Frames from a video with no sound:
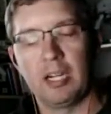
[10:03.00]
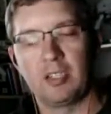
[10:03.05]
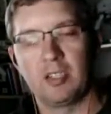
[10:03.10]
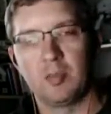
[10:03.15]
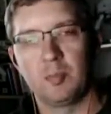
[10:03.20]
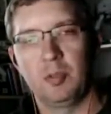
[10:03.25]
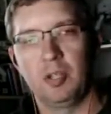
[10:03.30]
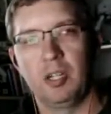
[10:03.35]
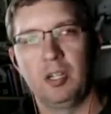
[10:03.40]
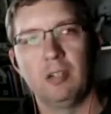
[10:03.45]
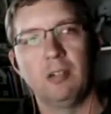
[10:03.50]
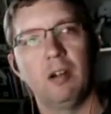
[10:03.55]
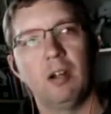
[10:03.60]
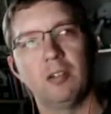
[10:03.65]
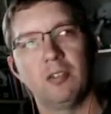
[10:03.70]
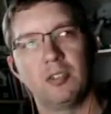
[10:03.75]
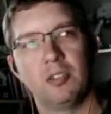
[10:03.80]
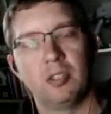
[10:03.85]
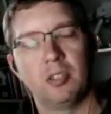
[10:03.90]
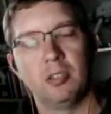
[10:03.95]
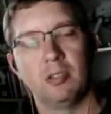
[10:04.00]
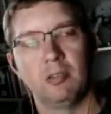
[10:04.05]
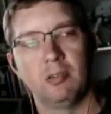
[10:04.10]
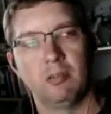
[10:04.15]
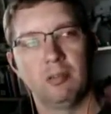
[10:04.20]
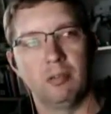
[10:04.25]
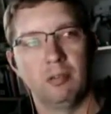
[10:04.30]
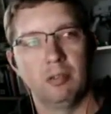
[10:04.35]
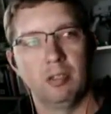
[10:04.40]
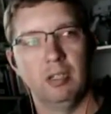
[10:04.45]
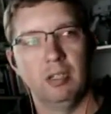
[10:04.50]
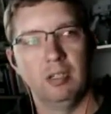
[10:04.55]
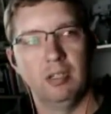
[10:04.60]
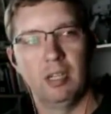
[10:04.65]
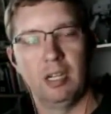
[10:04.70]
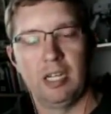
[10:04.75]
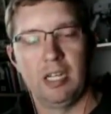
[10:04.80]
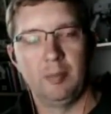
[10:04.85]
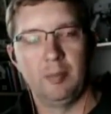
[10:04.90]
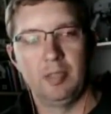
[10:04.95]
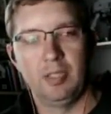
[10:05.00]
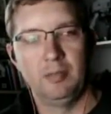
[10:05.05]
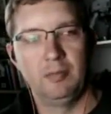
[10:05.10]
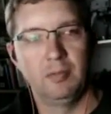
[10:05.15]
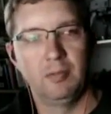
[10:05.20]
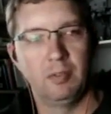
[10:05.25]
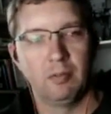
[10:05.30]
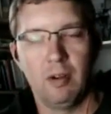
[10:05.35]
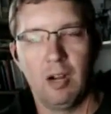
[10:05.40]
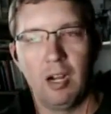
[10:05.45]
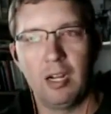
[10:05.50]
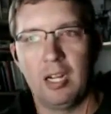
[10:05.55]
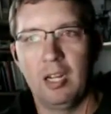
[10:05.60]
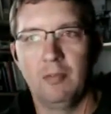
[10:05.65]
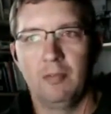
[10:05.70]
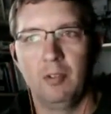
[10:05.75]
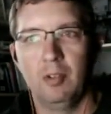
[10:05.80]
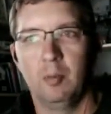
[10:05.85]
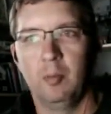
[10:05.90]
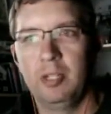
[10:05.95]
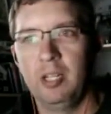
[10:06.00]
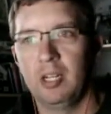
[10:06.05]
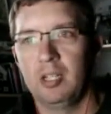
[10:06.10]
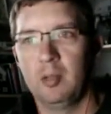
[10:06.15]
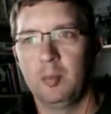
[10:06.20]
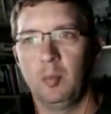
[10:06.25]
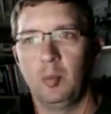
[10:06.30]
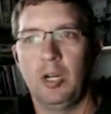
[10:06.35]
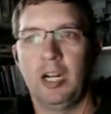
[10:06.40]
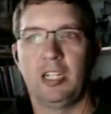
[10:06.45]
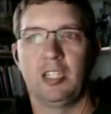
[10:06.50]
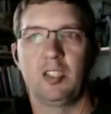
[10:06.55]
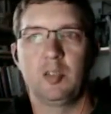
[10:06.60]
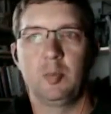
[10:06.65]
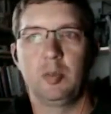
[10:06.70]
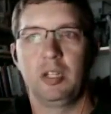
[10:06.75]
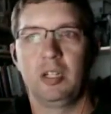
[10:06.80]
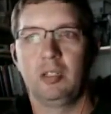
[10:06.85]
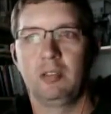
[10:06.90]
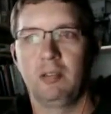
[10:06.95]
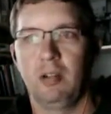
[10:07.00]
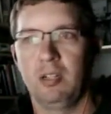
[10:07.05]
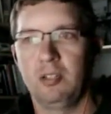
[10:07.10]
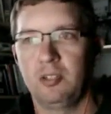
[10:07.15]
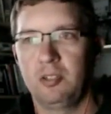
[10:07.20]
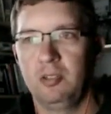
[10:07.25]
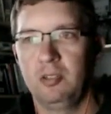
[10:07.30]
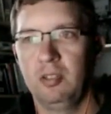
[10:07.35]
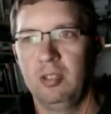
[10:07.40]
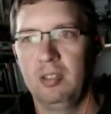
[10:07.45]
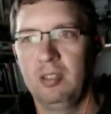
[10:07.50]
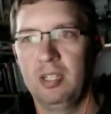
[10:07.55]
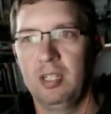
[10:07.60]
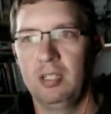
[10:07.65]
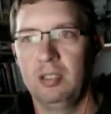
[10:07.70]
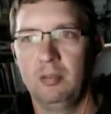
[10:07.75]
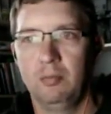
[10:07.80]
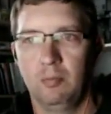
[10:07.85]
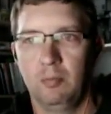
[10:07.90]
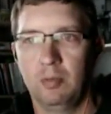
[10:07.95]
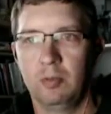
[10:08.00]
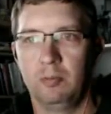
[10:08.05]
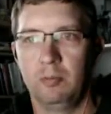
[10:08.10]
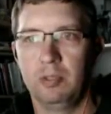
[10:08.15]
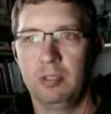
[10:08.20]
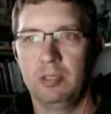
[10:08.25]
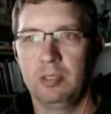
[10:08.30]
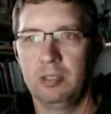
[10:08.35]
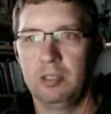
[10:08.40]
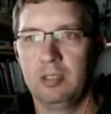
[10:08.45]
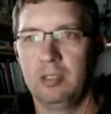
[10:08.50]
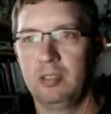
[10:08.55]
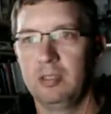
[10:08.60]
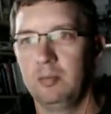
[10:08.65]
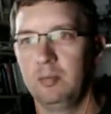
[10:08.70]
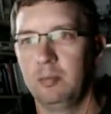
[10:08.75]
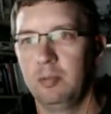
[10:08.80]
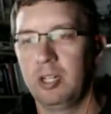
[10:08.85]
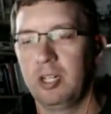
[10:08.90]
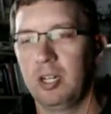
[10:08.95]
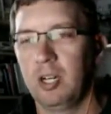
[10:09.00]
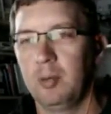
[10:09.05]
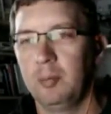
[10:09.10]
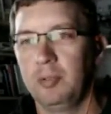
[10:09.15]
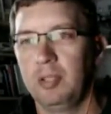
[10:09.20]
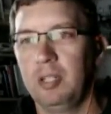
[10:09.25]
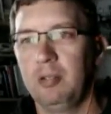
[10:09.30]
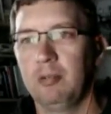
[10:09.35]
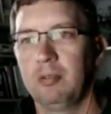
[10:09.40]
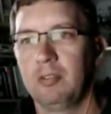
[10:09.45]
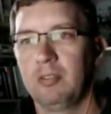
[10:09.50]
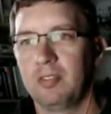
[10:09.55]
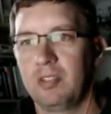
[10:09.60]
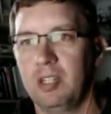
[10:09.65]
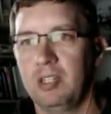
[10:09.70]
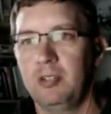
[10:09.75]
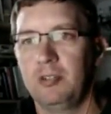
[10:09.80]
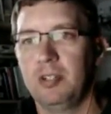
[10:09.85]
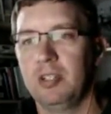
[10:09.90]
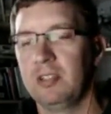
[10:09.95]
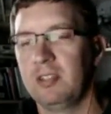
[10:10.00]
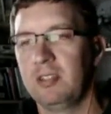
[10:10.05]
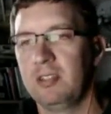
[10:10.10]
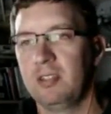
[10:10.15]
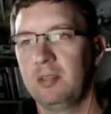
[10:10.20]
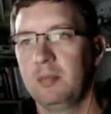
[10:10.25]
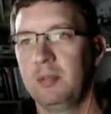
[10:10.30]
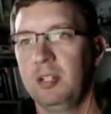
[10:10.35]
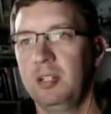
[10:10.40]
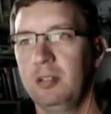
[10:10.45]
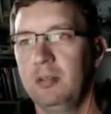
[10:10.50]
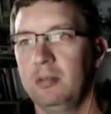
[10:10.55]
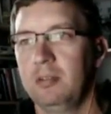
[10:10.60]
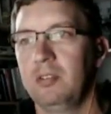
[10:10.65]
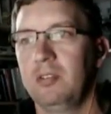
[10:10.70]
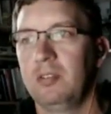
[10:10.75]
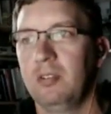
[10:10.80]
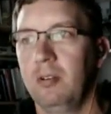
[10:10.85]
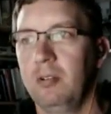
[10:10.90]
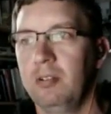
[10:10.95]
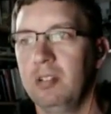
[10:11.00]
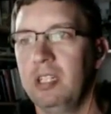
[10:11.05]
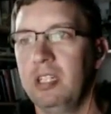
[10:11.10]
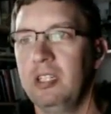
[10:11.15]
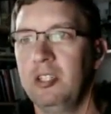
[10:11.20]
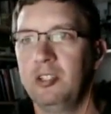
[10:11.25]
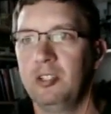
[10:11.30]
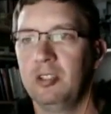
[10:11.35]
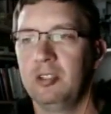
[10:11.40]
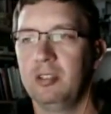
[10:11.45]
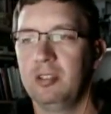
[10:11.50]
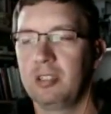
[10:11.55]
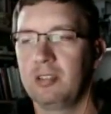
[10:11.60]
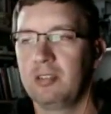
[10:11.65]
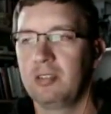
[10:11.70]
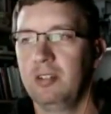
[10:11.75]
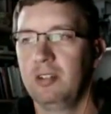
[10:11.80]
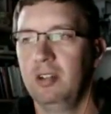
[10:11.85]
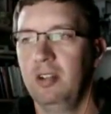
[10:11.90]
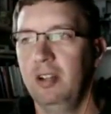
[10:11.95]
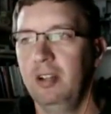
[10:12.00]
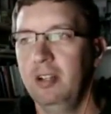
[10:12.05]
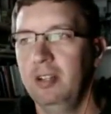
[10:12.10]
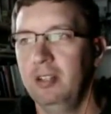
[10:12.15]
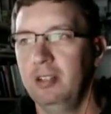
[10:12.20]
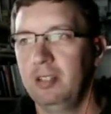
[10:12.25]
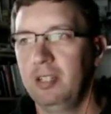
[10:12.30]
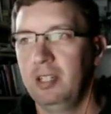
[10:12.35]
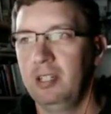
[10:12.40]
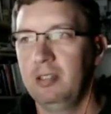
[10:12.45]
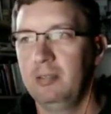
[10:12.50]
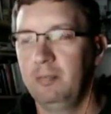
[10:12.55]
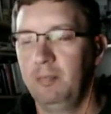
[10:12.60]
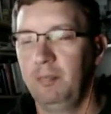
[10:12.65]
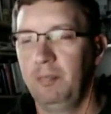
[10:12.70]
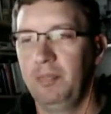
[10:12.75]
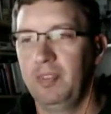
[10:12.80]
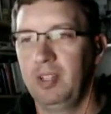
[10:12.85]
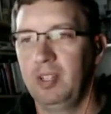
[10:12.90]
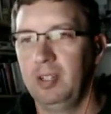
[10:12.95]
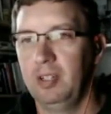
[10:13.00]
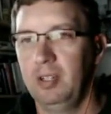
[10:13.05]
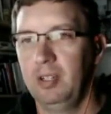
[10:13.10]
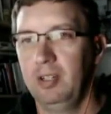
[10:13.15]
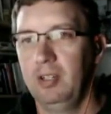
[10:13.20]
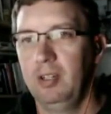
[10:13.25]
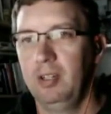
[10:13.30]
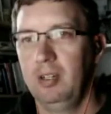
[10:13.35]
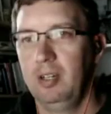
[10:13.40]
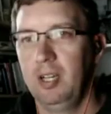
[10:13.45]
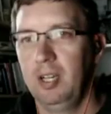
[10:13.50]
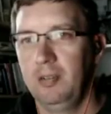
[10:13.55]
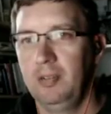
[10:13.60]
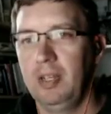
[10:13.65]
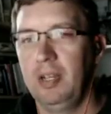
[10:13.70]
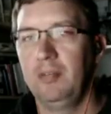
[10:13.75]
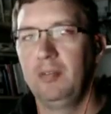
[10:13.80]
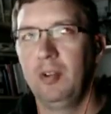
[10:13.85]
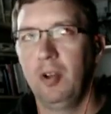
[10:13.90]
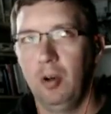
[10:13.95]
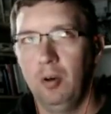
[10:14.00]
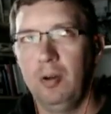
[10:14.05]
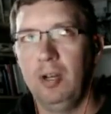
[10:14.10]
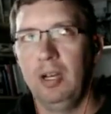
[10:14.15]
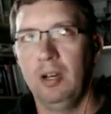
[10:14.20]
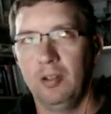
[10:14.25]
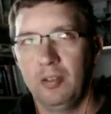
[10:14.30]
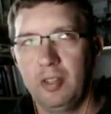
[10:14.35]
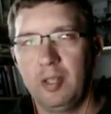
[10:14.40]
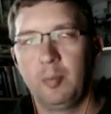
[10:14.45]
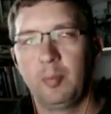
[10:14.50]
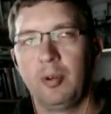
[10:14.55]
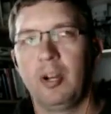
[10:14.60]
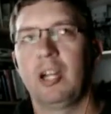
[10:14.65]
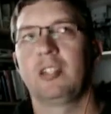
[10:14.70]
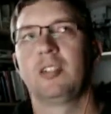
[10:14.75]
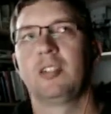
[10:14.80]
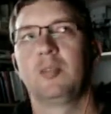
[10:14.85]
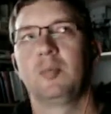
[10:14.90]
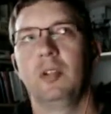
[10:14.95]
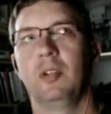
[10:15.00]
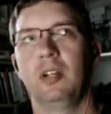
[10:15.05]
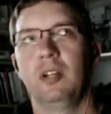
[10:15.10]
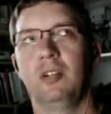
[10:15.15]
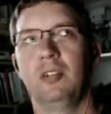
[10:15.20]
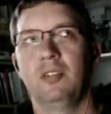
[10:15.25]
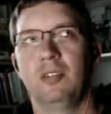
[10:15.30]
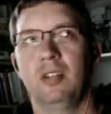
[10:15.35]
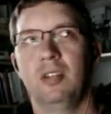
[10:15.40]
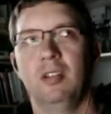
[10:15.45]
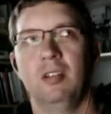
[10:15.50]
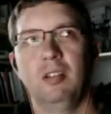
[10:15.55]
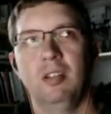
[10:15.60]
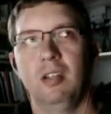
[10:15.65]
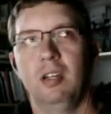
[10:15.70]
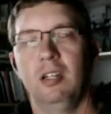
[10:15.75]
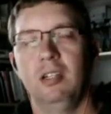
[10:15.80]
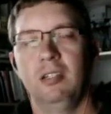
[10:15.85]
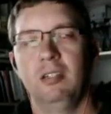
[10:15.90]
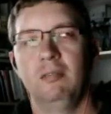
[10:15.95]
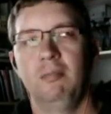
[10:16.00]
player roster, or I can't believe the Rock have nobody on the practice player roster that they were willing to bring up, and they were instead dressing somebody who was normally injured. If they have no healthy practice players, then they